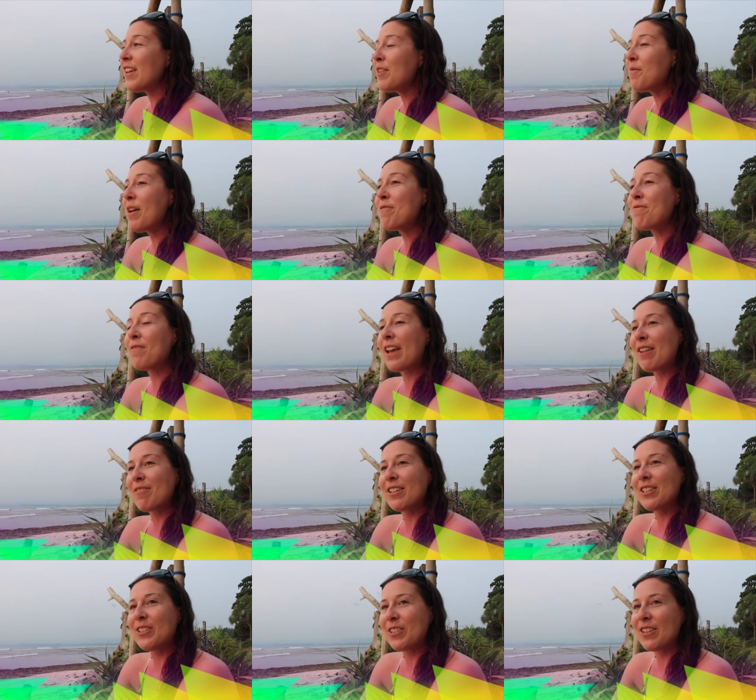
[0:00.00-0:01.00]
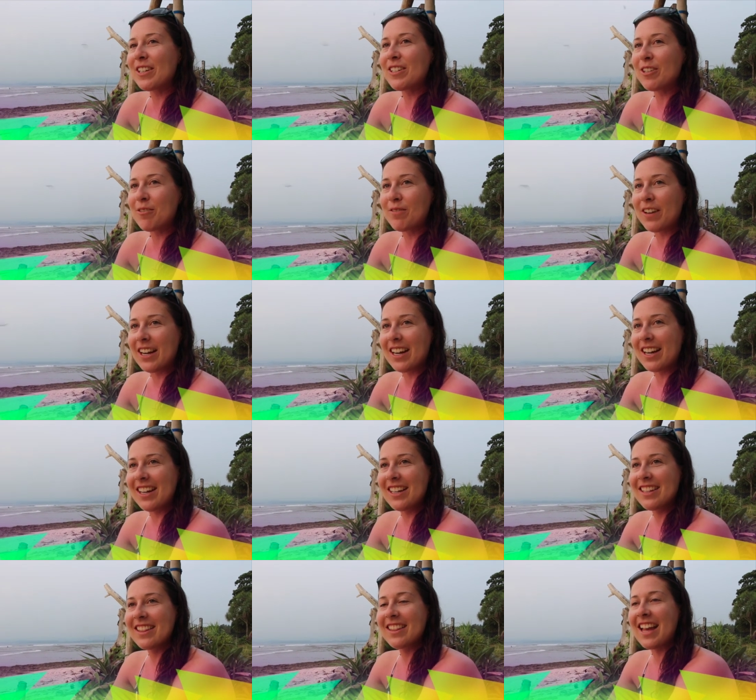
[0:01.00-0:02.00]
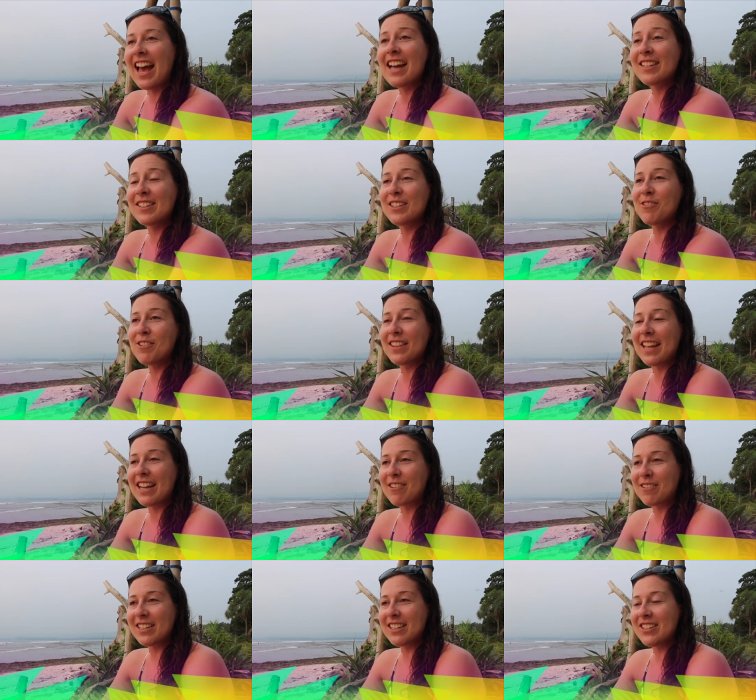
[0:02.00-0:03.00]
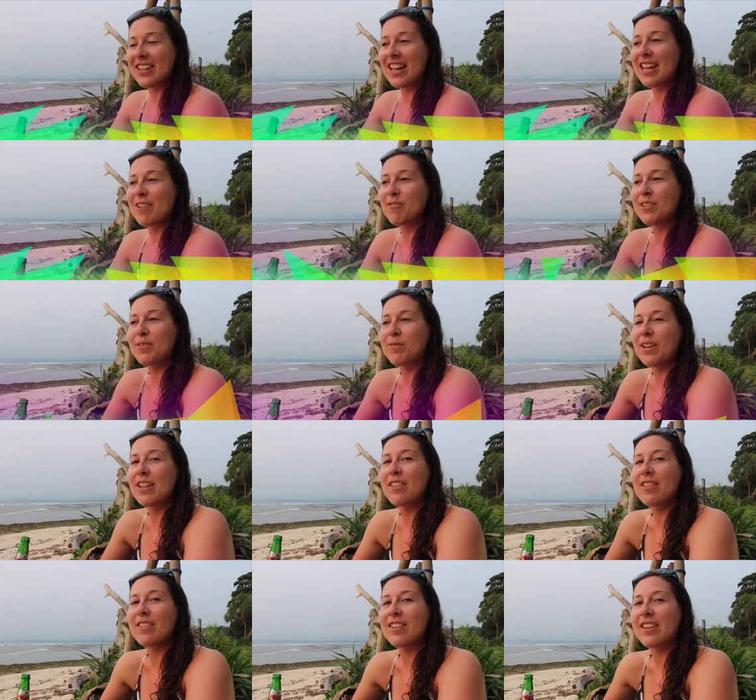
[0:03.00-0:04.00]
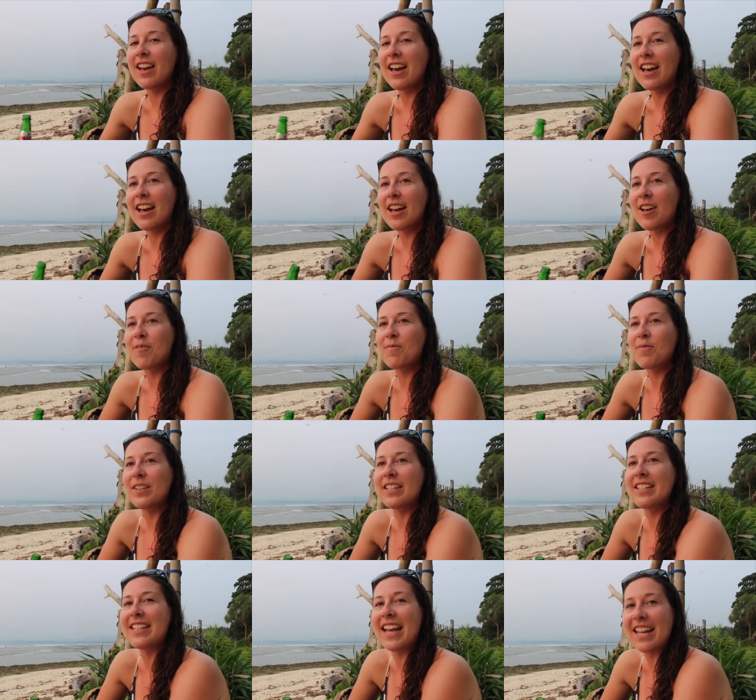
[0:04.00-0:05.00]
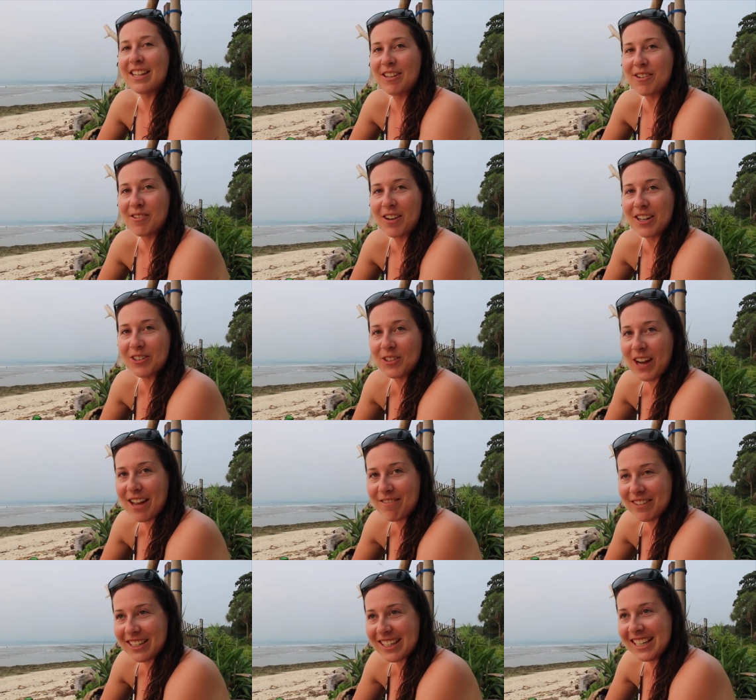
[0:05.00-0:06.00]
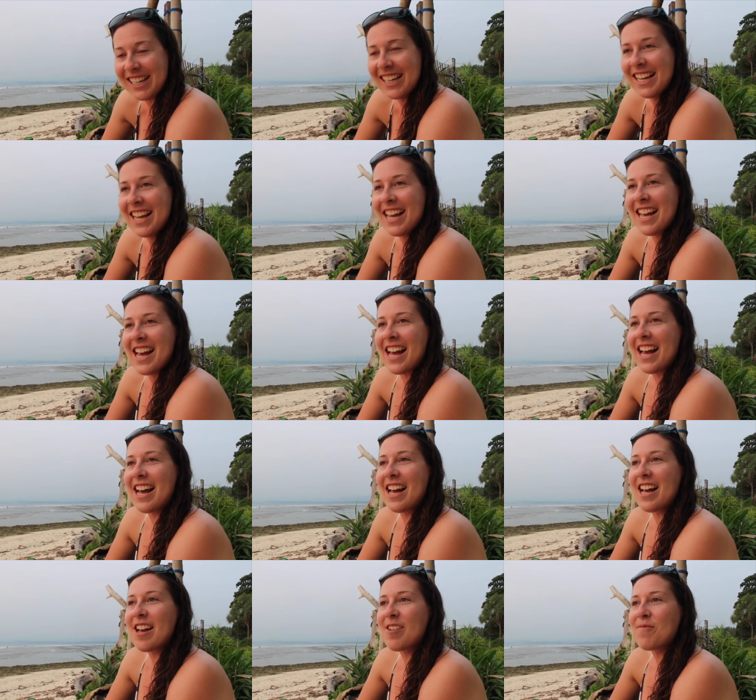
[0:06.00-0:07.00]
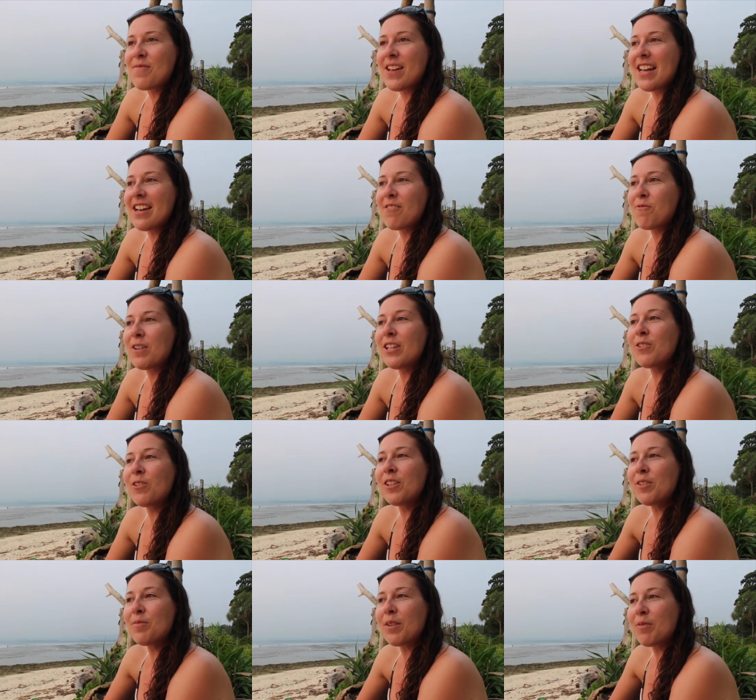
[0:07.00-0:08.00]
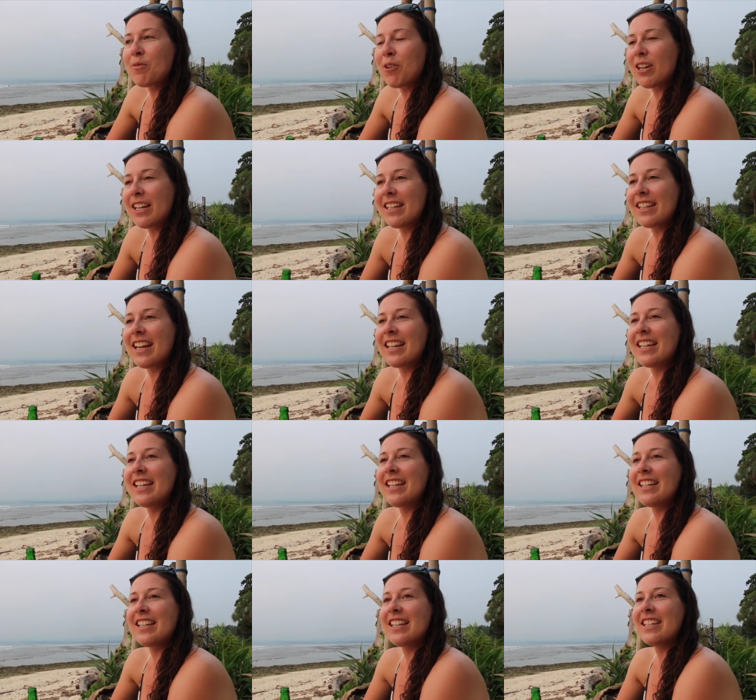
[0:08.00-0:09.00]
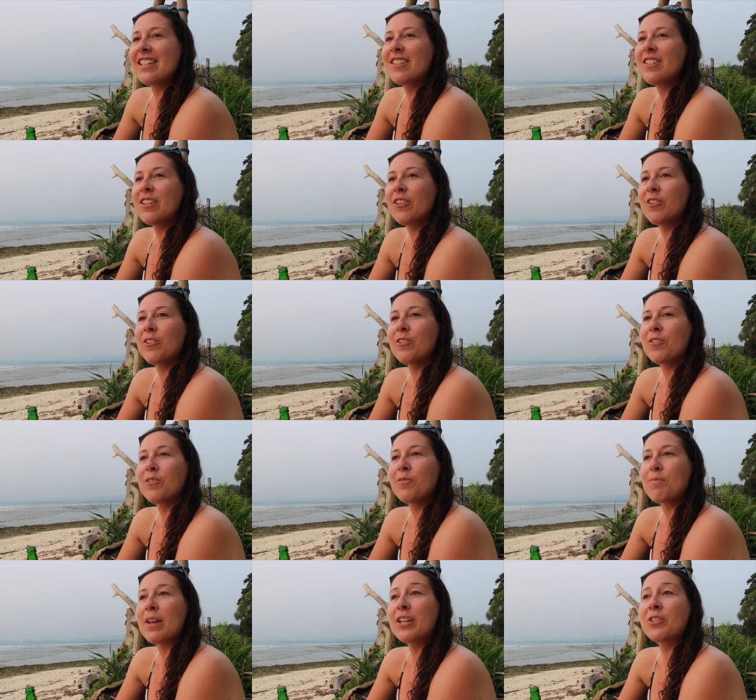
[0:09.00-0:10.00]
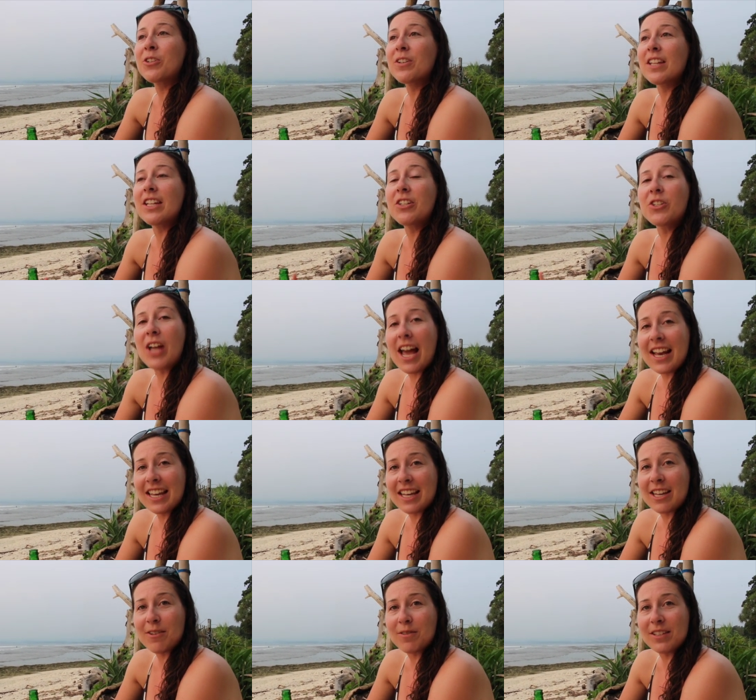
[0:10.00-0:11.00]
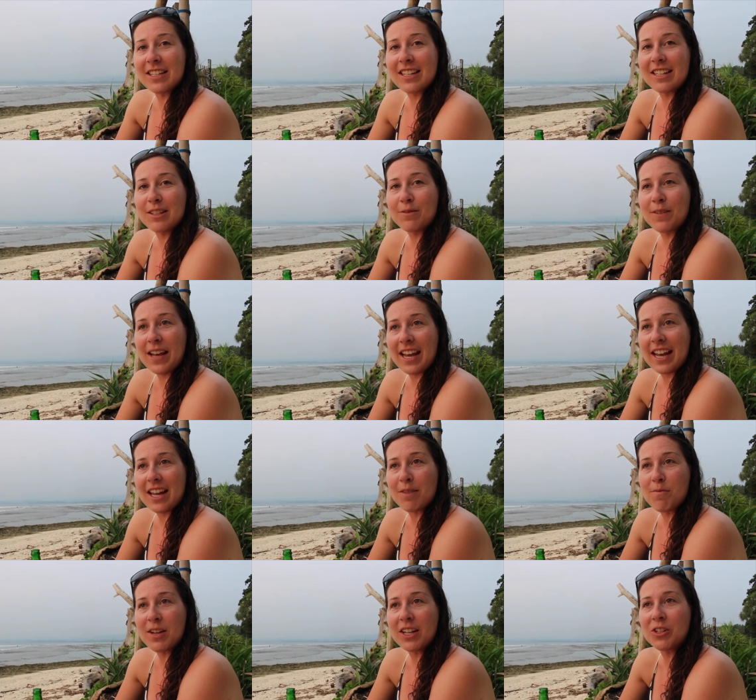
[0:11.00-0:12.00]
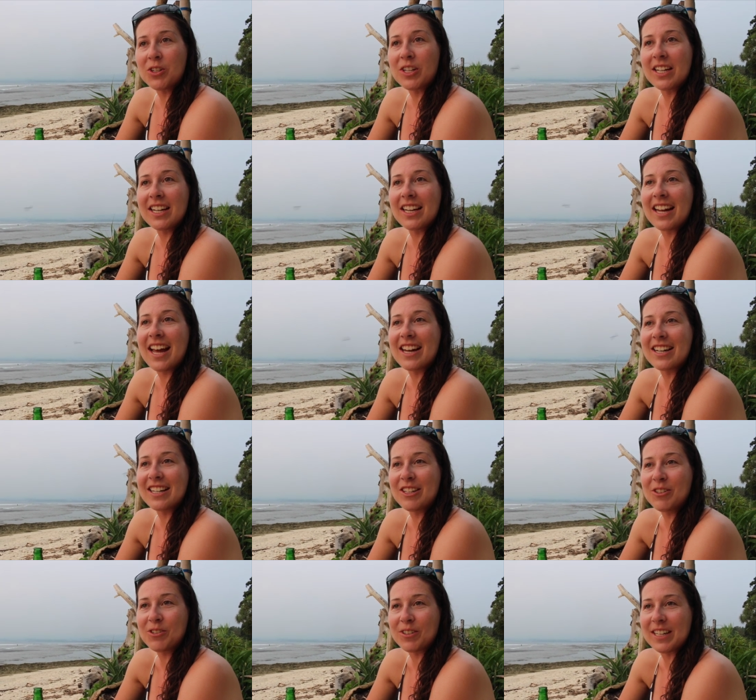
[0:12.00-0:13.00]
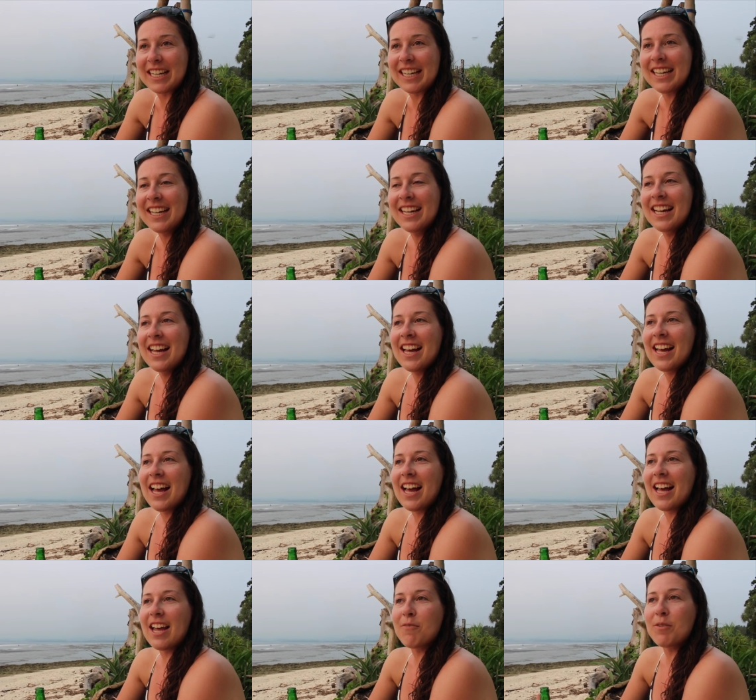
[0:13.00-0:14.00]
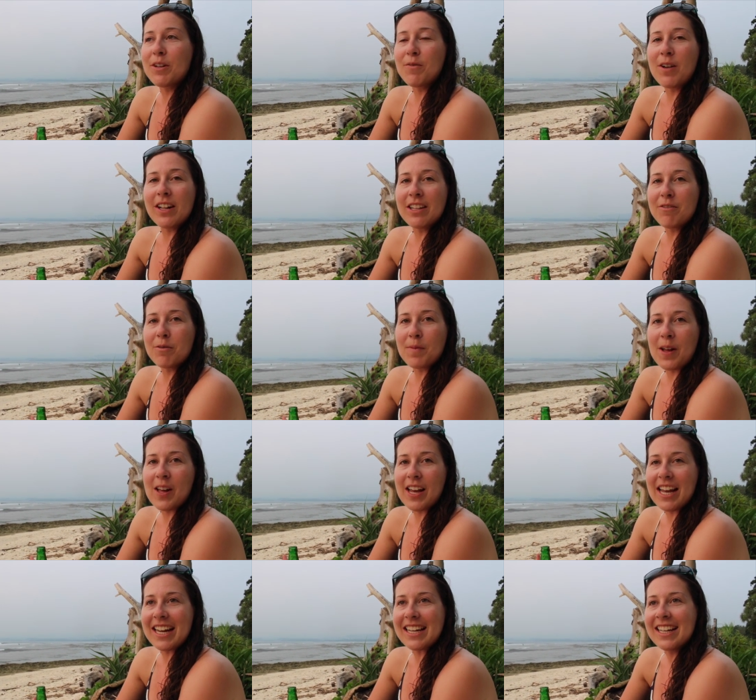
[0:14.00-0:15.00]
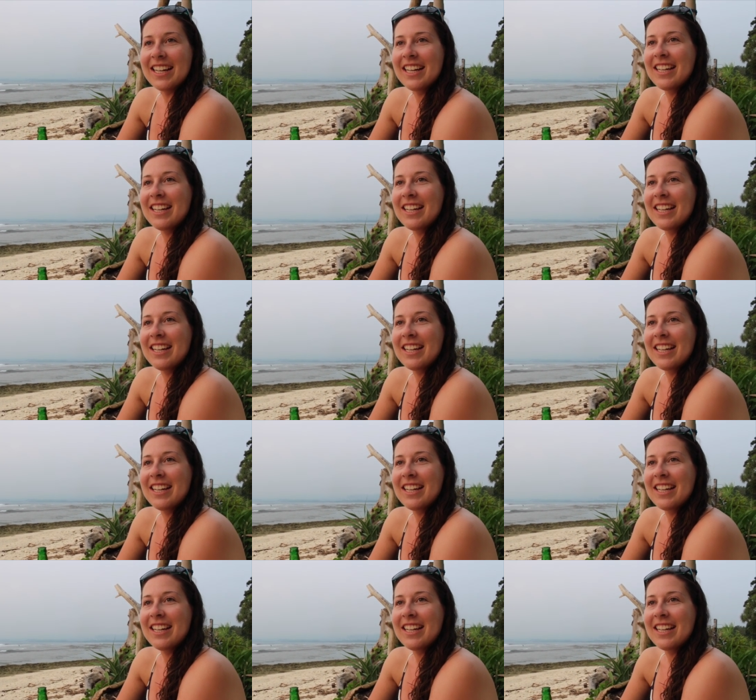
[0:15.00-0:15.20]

think my favourite story so far has to do with language, and it was with um, Danu, our driver. Um, we told him one morning that he needed to make sure that Jackie was in his van because she had had an injury, uh, and we didn't want to leave her behind.